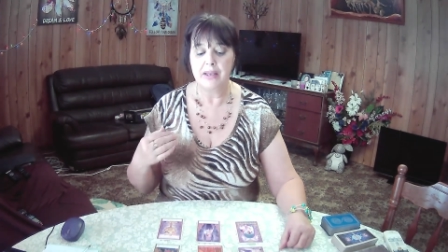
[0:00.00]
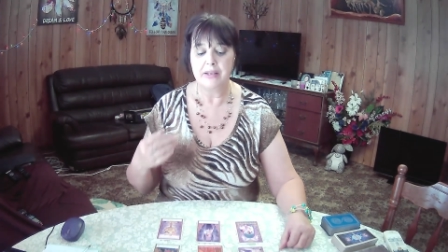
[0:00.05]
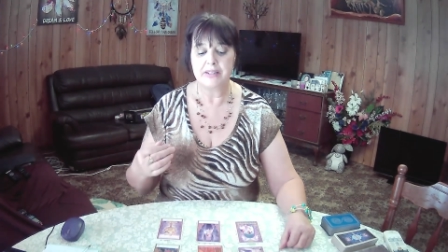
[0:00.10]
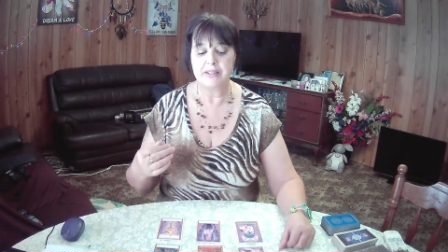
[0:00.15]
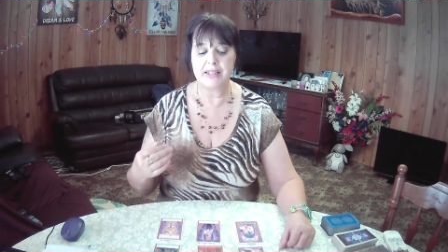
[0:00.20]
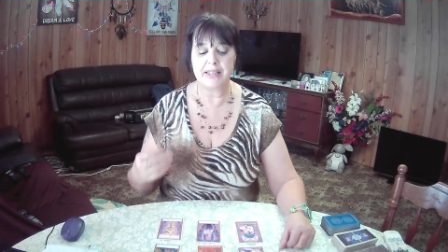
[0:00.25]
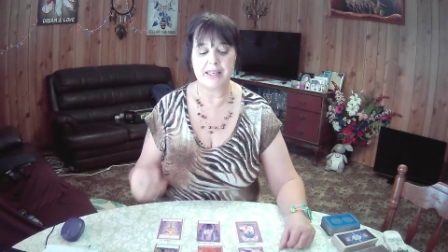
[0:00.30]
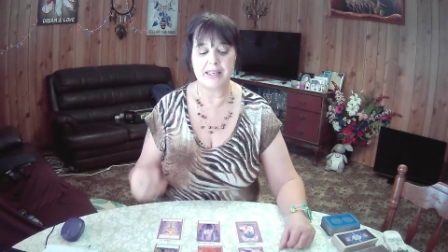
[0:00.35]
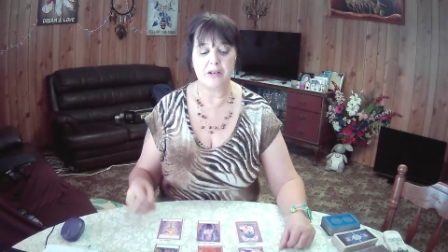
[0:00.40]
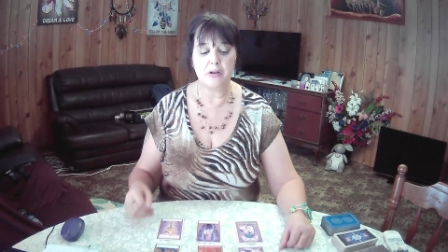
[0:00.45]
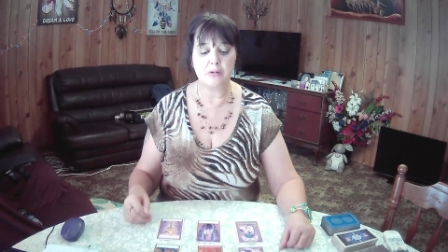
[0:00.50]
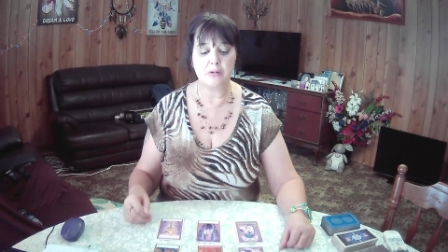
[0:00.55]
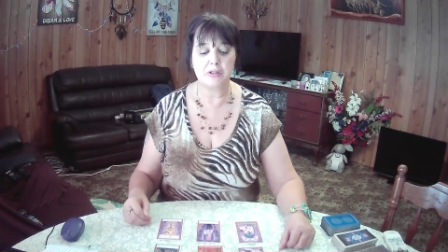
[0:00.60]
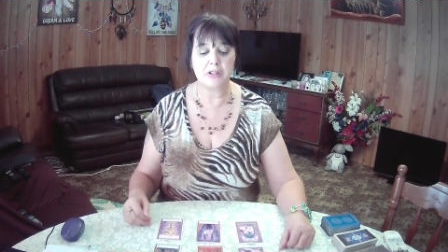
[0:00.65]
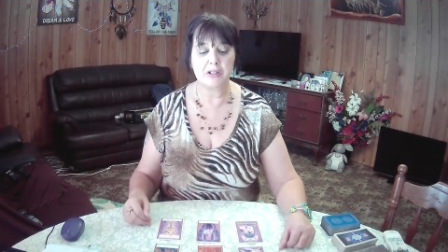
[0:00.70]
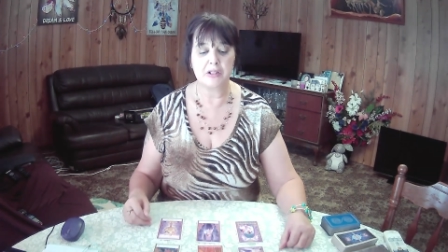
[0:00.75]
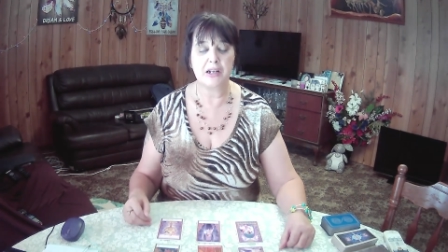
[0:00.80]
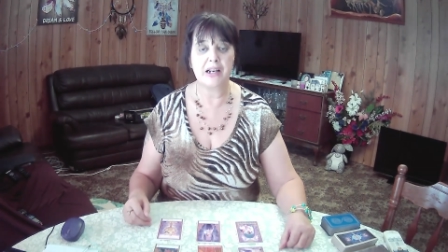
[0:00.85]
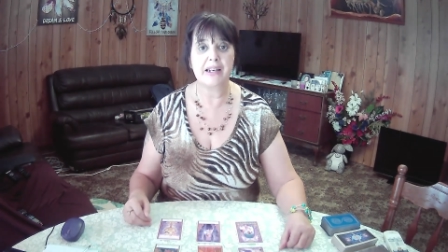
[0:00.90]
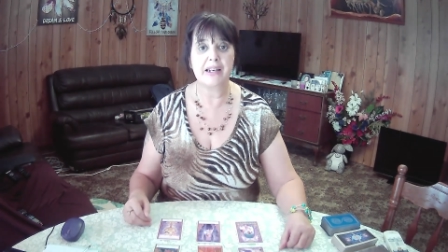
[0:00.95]
to get
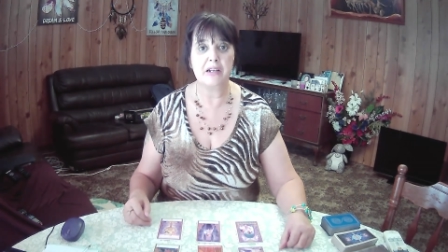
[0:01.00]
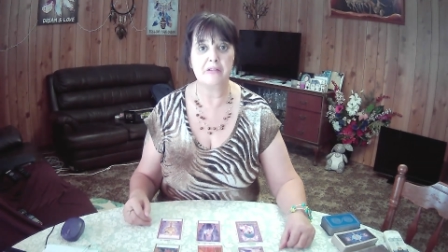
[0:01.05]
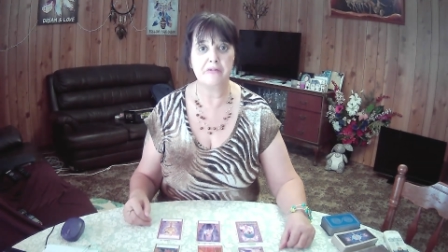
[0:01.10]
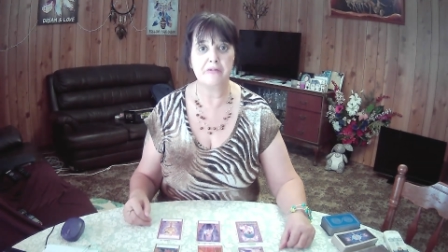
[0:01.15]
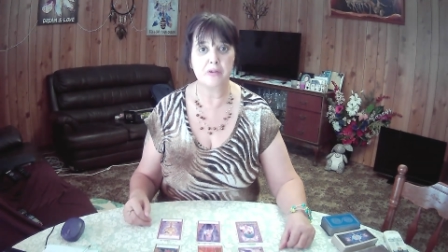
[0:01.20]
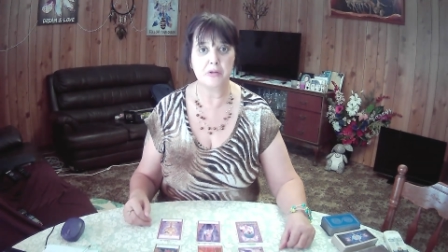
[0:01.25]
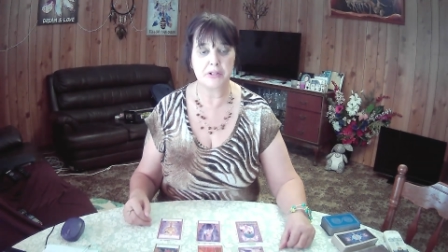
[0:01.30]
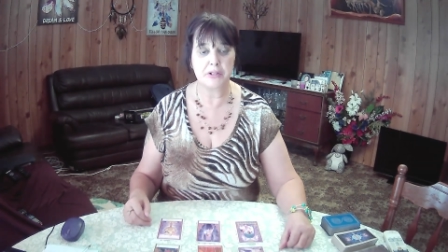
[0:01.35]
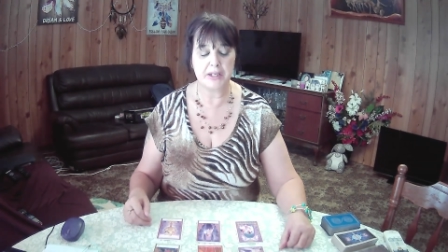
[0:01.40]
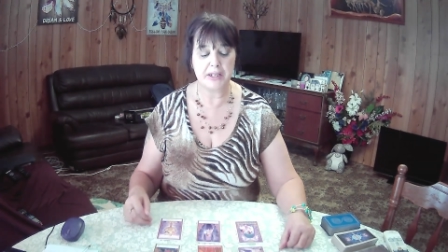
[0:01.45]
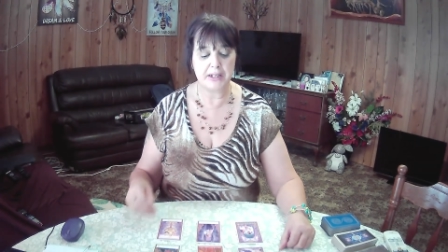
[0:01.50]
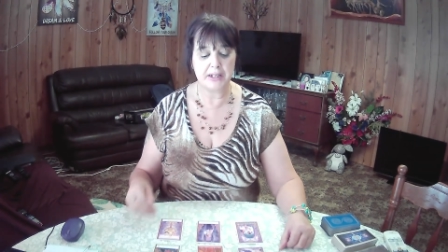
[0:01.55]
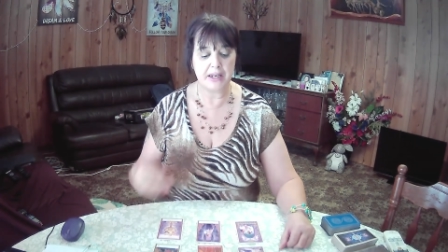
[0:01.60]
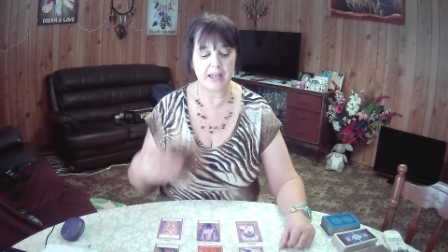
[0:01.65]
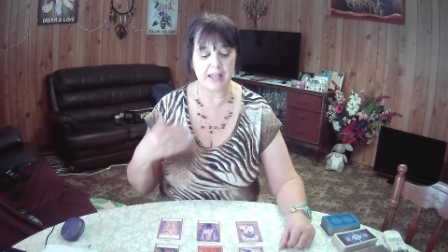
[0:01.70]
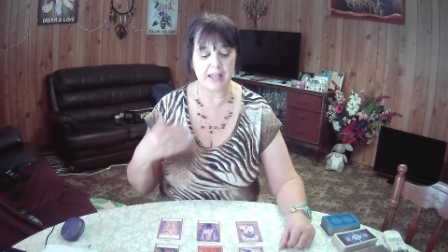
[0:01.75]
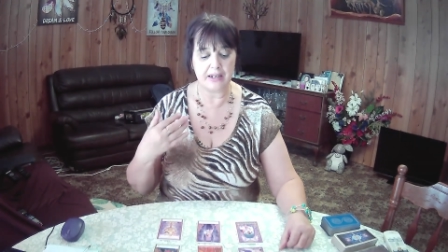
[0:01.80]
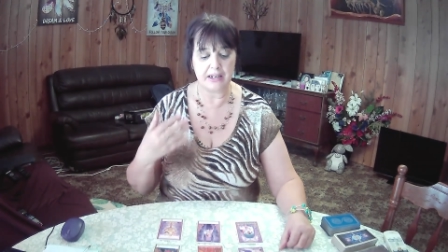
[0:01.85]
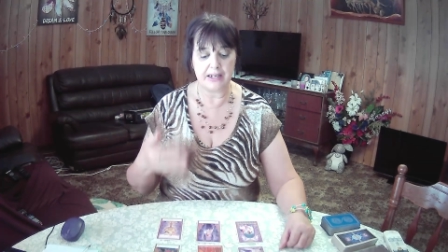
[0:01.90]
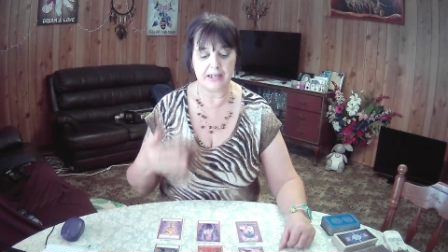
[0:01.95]
onto clear
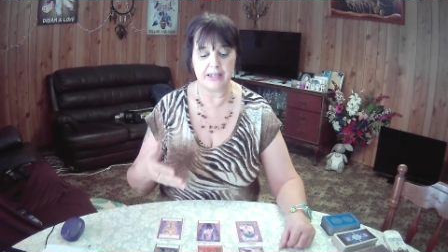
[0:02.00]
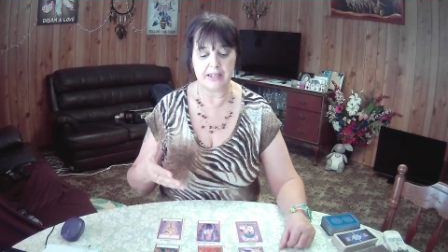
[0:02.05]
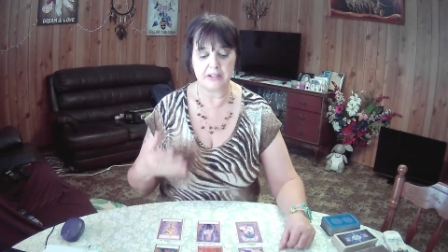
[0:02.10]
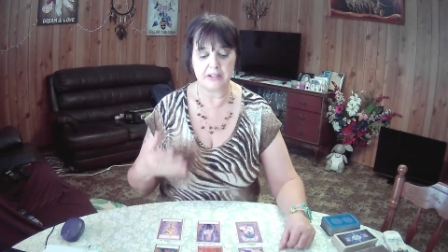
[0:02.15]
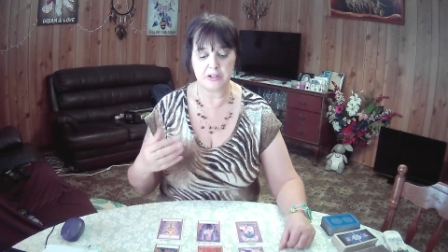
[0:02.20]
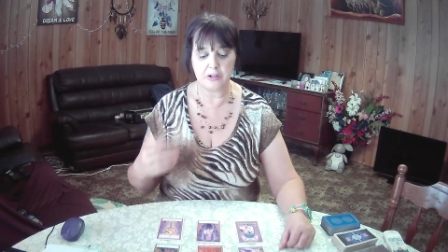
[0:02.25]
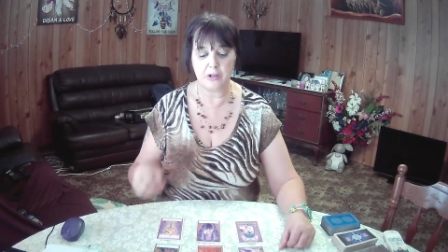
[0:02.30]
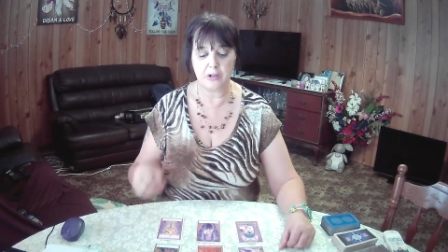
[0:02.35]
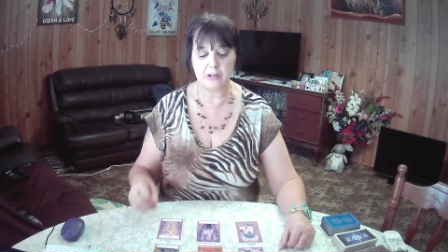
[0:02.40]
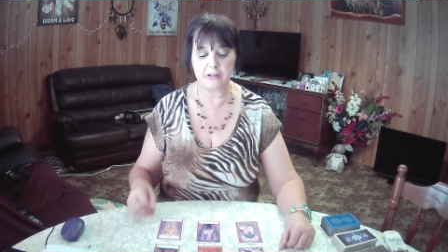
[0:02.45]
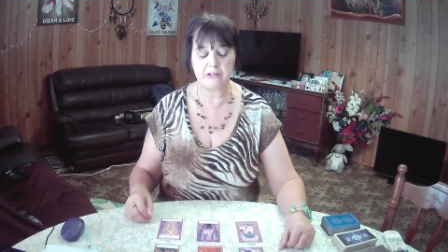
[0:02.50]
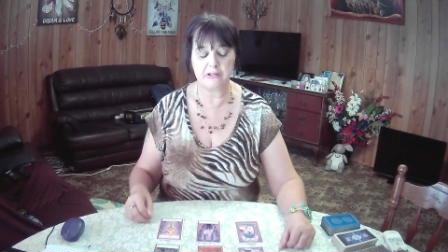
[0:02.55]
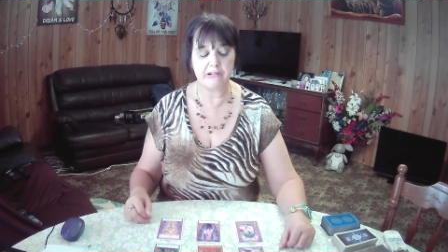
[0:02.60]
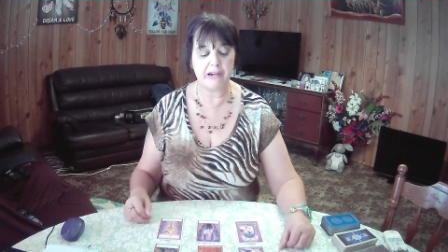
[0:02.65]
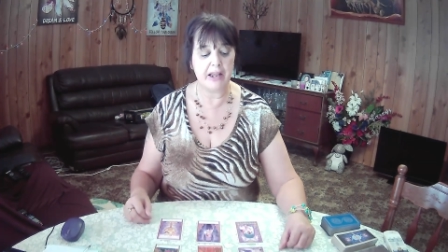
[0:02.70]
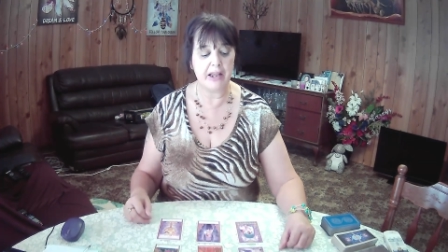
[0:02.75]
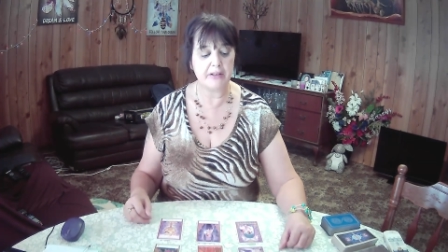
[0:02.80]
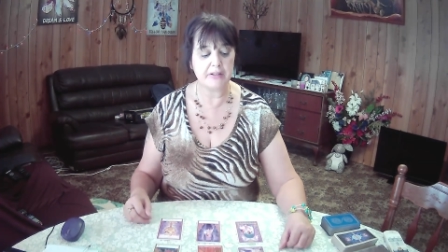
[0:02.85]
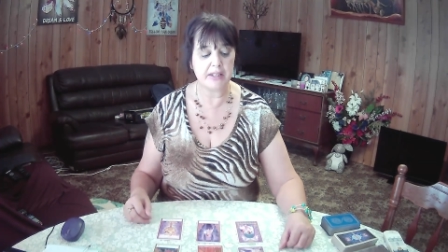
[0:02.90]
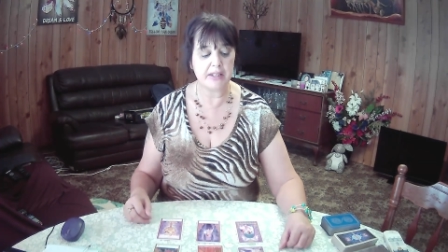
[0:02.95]
footing, clear solid
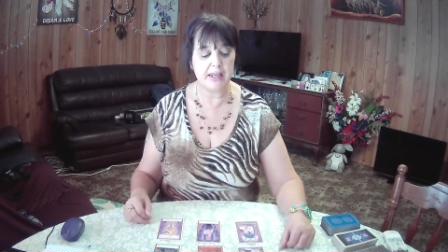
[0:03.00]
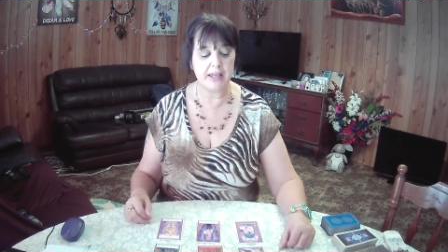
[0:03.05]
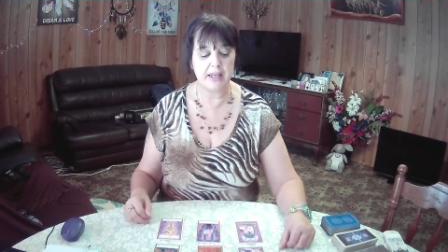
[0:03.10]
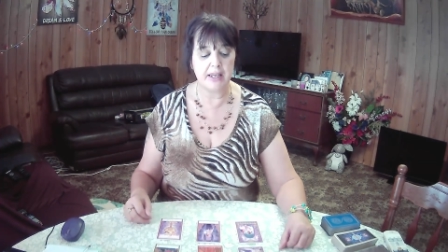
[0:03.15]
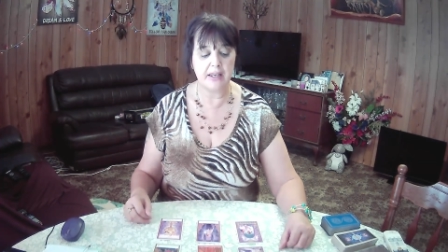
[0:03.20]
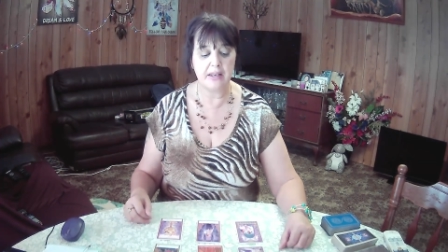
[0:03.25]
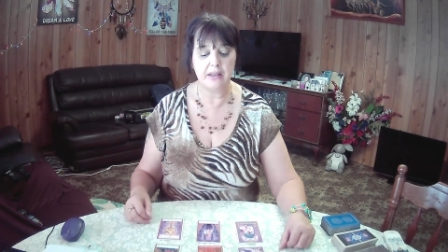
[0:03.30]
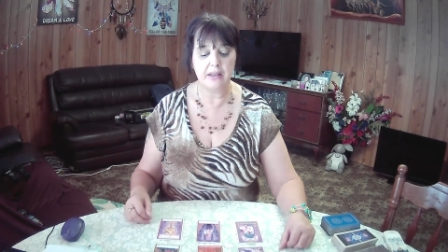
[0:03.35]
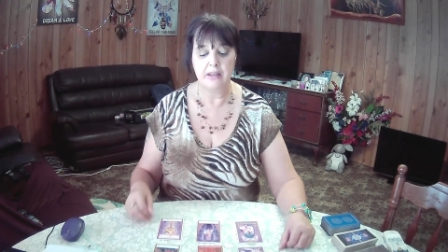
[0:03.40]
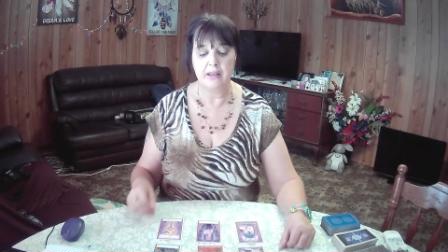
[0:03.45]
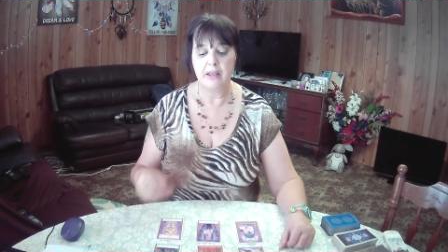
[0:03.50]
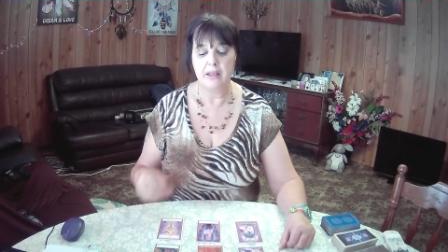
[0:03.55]
ground here,